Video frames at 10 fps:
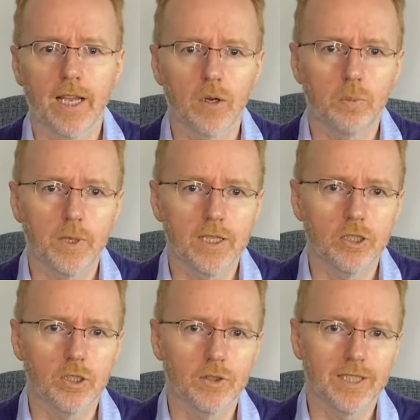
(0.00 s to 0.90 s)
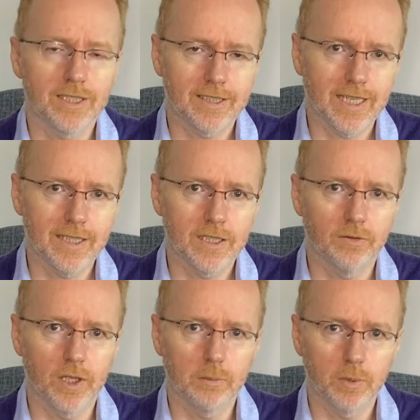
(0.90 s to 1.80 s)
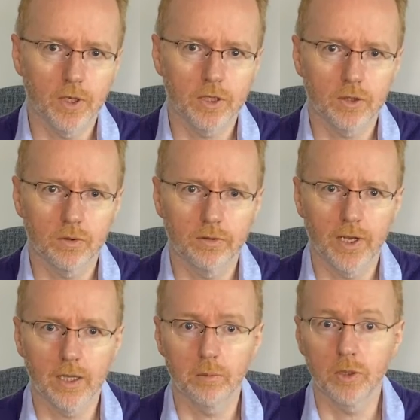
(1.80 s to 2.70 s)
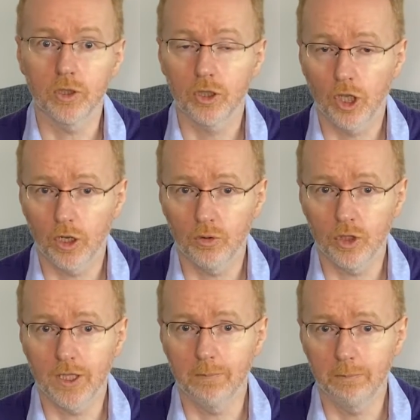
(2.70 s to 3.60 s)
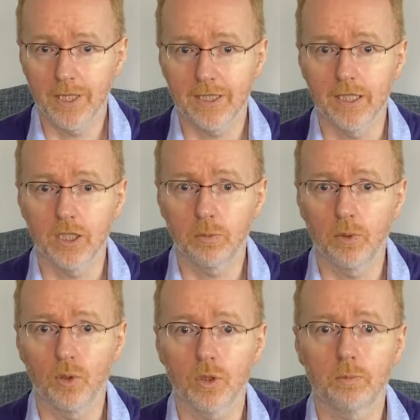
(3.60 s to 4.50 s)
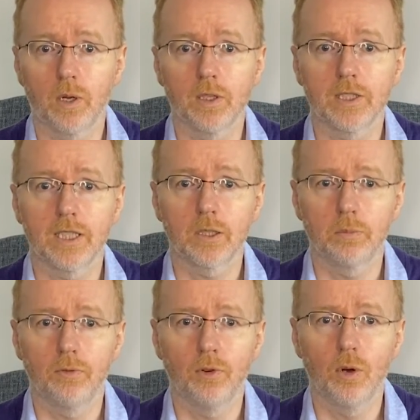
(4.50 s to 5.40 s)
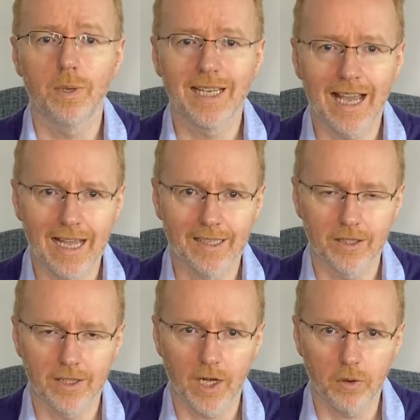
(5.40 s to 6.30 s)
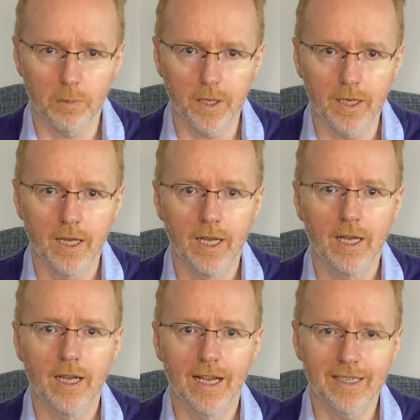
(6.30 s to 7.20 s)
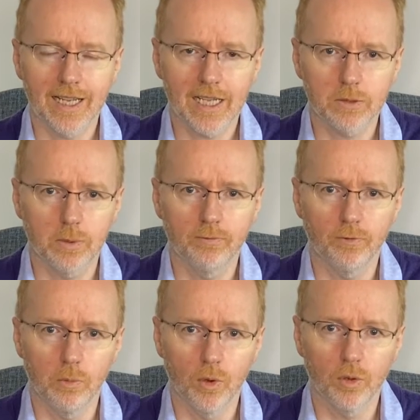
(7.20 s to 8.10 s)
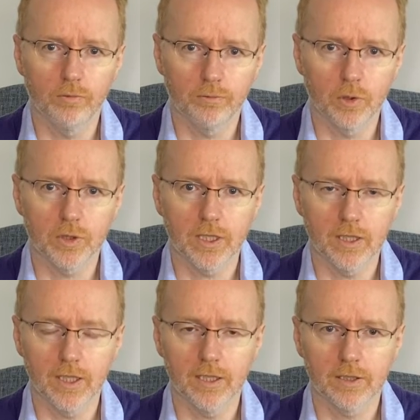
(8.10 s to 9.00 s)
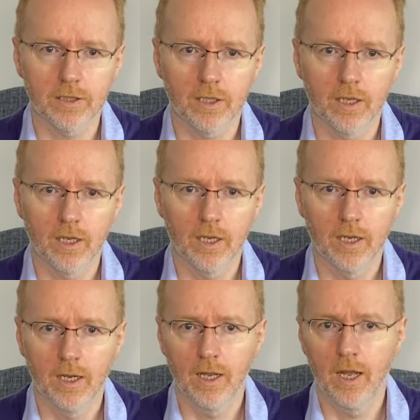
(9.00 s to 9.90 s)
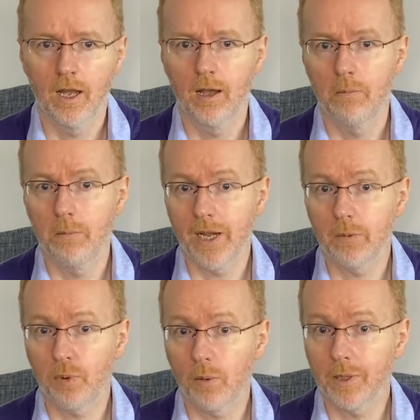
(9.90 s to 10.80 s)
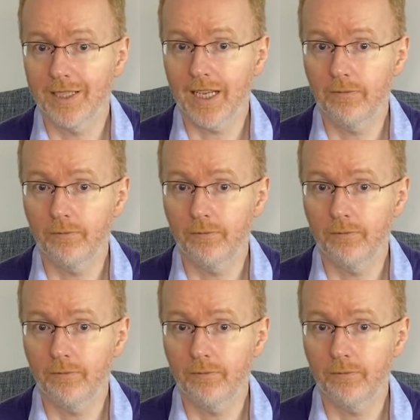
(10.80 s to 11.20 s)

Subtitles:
NLP is used extensively in personal development, coaching, business, sports, politics, performing and therapy, and has been for more than 40 years. Many prominent